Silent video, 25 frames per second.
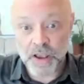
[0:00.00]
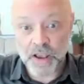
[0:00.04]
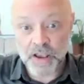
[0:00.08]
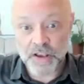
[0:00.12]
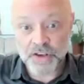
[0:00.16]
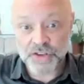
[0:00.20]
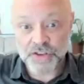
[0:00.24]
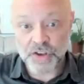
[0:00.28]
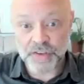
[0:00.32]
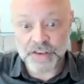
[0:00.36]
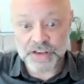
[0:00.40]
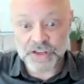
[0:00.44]

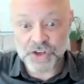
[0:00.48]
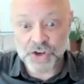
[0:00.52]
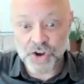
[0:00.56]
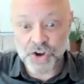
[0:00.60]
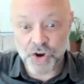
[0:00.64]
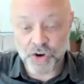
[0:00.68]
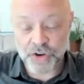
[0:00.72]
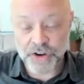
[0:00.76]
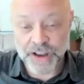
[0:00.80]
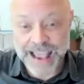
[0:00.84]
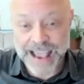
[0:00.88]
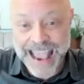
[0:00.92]
so it's not
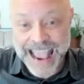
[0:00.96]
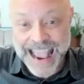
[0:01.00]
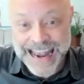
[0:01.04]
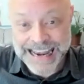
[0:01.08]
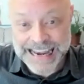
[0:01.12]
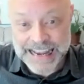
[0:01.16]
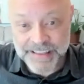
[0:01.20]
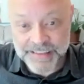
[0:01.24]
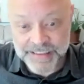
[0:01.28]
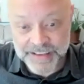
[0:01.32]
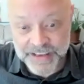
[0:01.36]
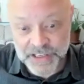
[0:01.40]
on
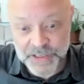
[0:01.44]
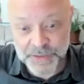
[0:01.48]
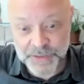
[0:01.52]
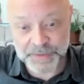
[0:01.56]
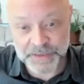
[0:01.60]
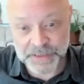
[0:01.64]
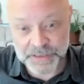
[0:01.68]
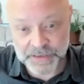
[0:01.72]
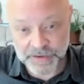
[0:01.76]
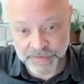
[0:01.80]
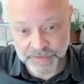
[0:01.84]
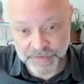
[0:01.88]
anything
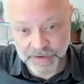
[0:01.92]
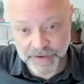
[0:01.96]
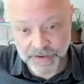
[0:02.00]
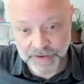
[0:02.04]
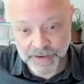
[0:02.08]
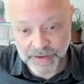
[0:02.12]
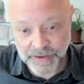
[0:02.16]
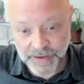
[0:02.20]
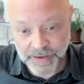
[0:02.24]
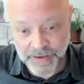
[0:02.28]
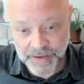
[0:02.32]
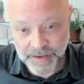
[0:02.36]
specific.
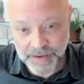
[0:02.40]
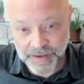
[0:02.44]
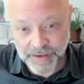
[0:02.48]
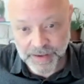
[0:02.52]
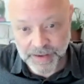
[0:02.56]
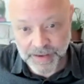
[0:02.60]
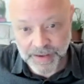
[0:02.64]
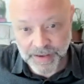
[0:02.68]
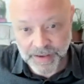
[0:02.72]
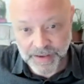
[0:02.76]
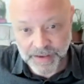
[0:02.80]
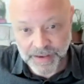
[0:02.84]

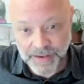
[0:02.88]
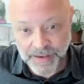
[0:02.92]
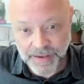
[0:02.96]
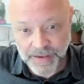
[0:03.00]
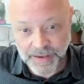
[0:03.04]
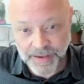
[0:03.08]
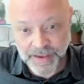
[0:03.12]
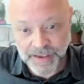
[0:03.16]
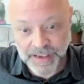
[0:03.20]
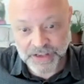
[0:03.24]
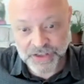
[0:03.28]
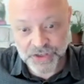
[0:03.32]

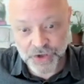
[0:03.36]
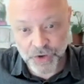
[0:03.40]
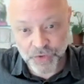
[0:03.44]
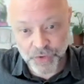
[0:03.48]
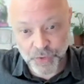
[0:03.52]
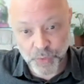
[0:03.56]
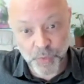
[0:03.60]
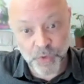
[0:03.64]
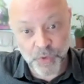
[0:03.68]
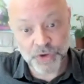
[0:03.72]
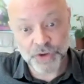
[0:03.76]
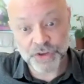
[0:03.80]
It's on the
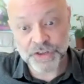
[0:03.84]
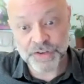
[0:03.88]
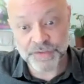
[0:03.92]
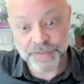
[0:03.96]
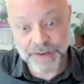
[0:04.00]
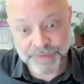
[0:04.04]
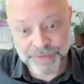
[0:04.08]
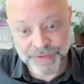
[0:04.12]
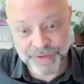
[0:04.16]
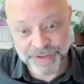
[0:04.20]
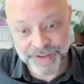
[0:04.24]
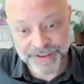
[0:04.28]
oneness of
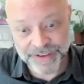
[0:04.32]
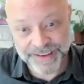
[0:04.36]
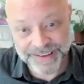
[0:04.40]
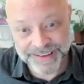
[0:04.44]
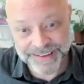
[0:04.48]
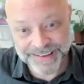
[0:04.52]
everything.